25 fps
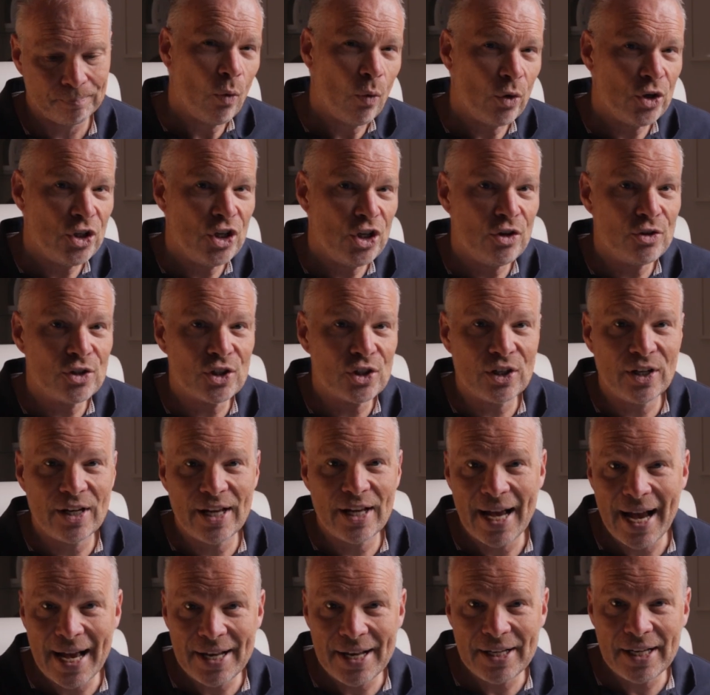Well, use
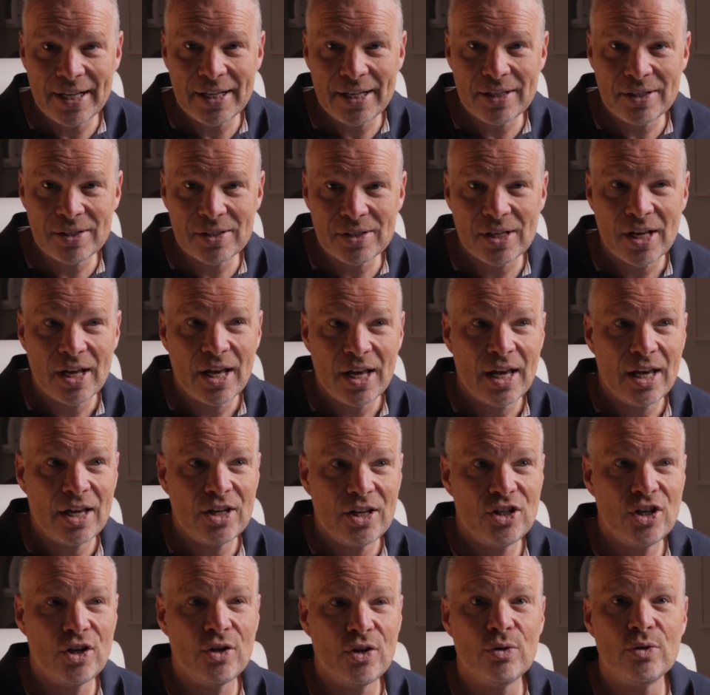clear headings,
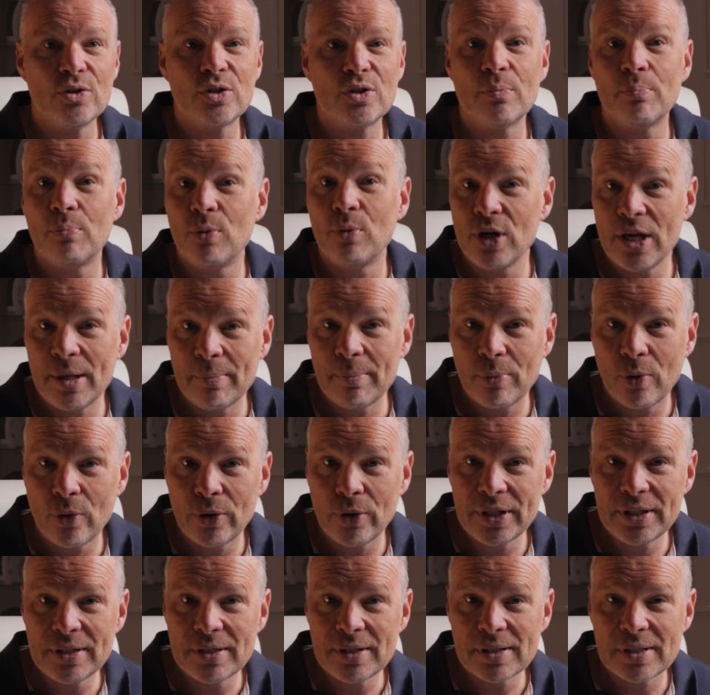use bullet
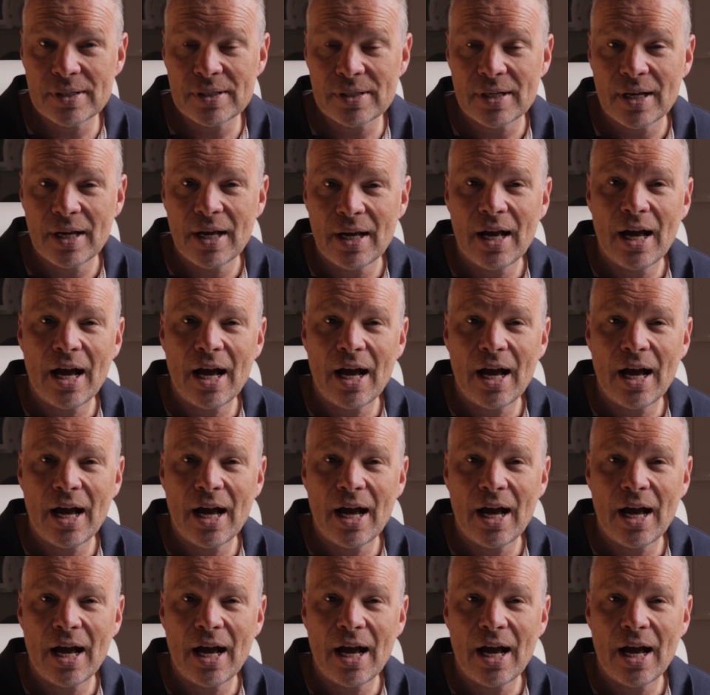points,